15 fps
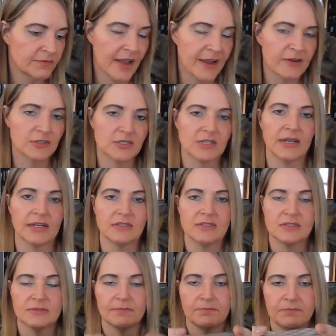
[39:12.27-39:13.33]
Fire
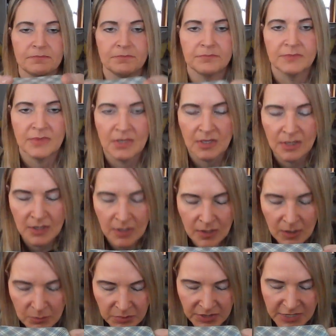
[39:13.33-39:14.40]
signs.
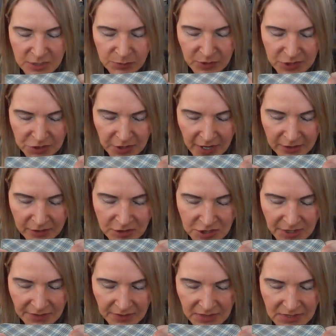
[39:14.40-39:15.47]
Please put your
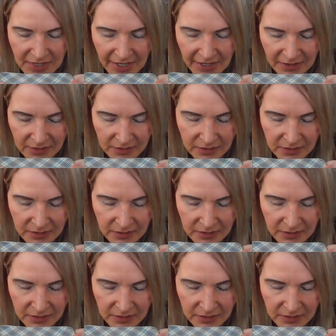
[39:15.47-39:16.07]
energy in the deck.